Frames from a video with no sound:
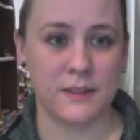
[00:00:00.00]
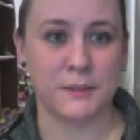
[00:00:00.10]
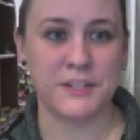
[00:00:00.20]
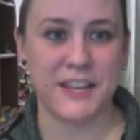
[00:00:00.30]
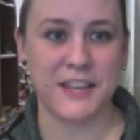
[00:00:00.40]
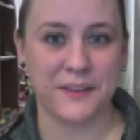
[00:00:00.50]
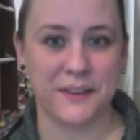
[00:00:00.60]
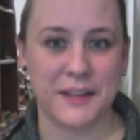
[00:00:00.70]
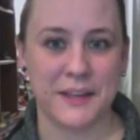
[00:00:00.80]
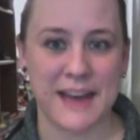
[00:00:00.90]
particular
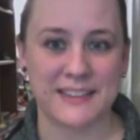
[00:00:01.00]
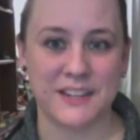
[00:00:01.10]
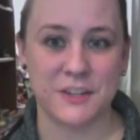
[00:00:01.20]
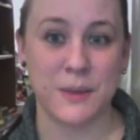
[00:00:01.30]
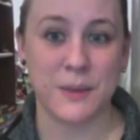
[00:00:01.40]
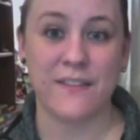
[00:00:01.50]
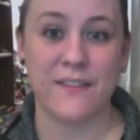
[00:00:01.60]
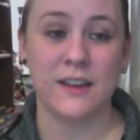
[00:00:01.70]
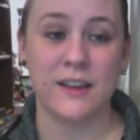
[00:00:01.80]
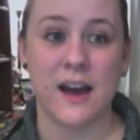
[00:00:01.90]
key passage, we
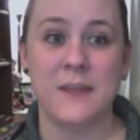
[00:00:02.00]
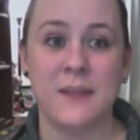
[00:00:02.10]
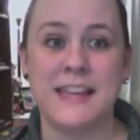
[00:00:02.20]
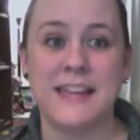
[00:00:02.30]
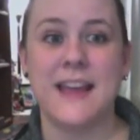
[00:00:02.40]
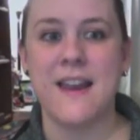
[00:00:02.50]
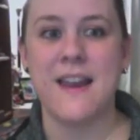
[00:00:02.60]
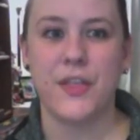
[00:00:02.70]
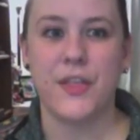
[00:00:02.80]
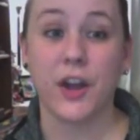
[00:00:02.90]
have God making
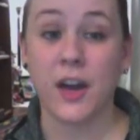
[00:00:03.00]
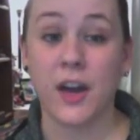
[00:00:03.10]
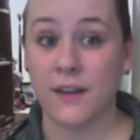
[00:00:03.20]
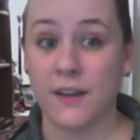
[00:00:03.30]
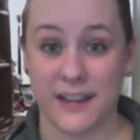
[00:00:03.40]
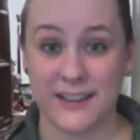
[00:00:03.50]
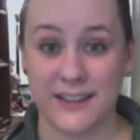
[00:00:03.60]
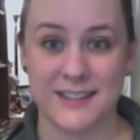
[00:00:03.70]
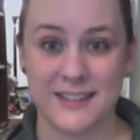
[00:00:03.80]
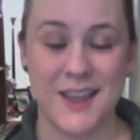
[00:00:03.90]
another covenant.